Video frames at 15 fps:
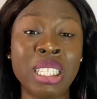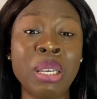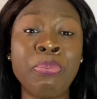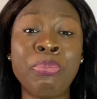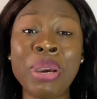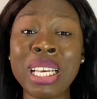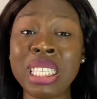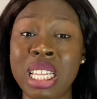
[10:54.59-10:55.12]
The
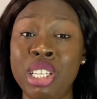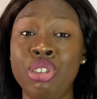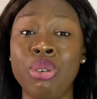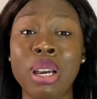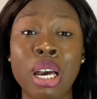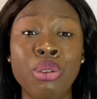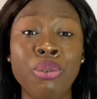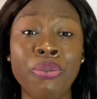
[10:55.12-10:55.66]
best things you
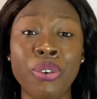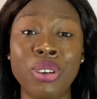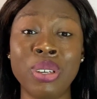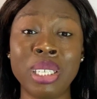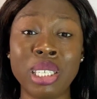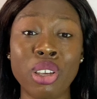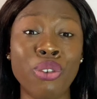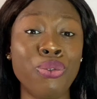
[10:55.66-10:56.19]
can do for
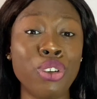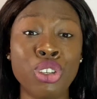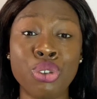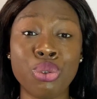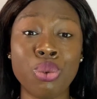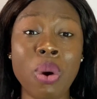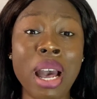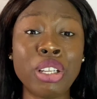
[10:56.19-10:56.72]
yourself
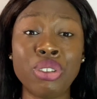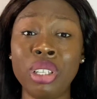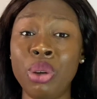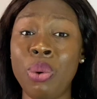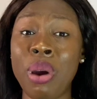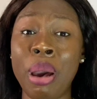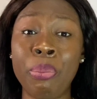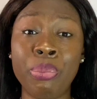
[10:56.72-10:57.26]
is to actually
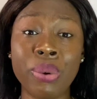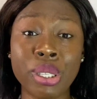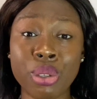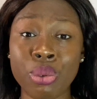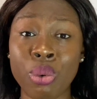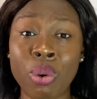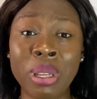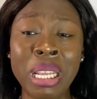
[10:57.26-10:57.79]
go and pray
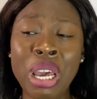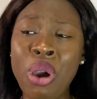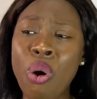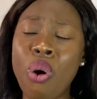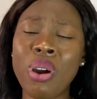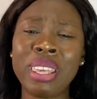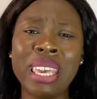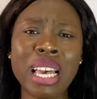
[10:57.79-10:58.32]
to God,
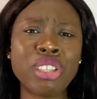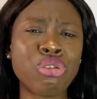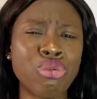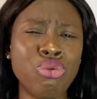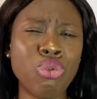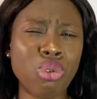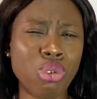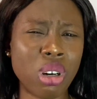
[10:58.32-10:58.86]
or get to
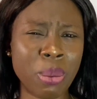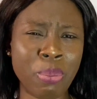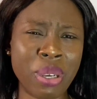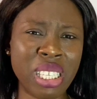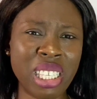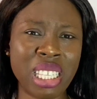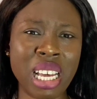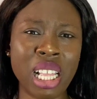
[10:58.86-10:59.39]
know God
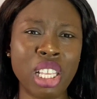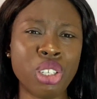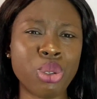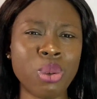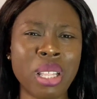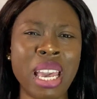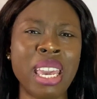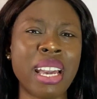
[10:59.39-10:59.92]
personally,
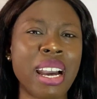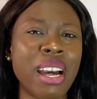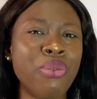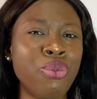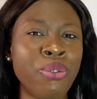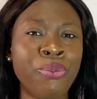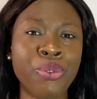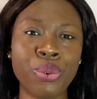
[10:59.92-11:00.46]
so that he
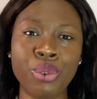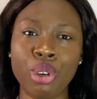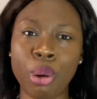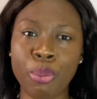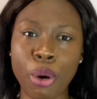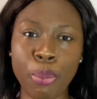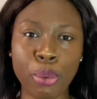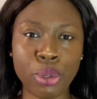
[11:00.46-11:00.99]
can reveal your
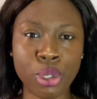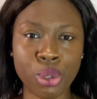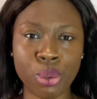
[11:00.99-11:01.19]
purpose